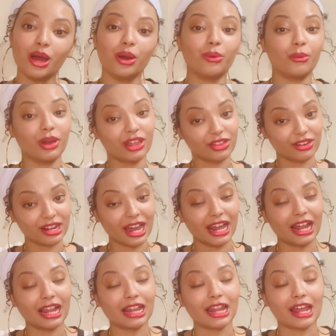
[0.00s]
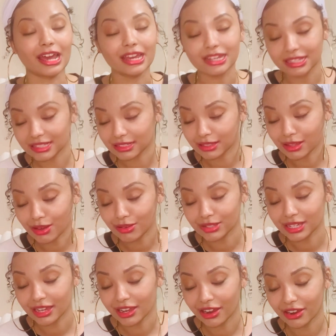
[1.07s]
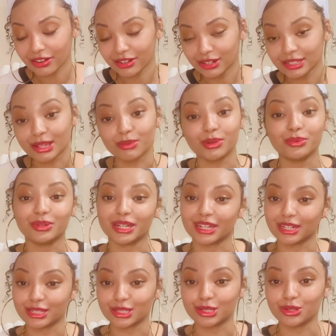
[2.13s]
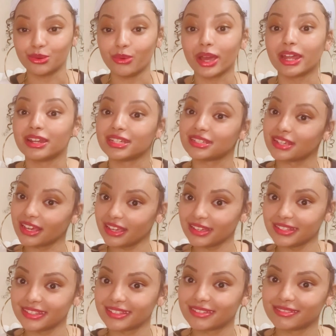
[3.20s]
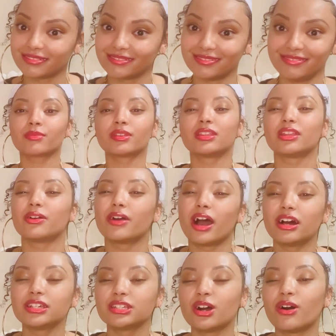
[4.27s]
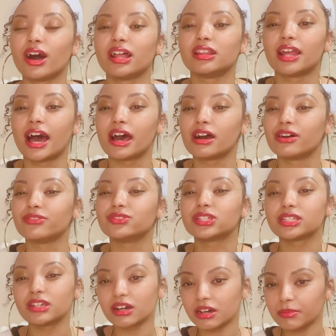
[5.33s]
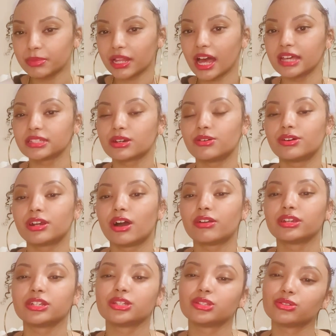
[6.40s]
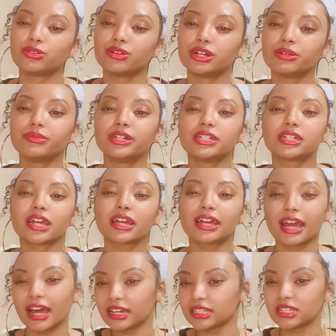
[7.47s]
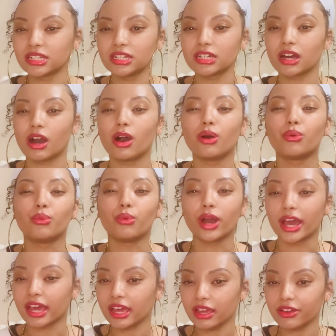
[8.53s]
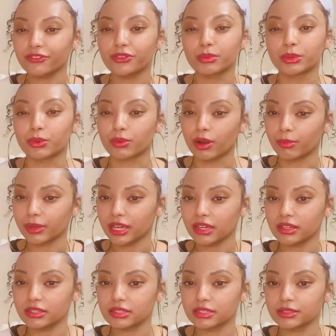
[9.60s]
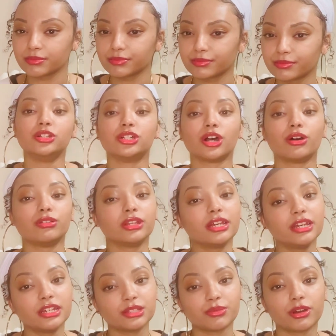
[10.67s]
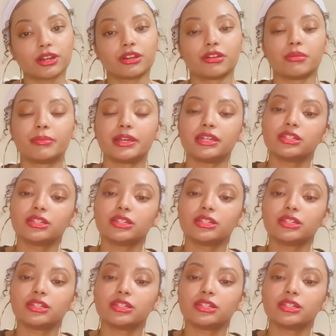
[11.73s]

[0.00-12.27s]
Whether or not I liked those characters, we will get into in a second. There are also a lot of subplots going on in the story which kind of took away from the romance. Jolie is working on a big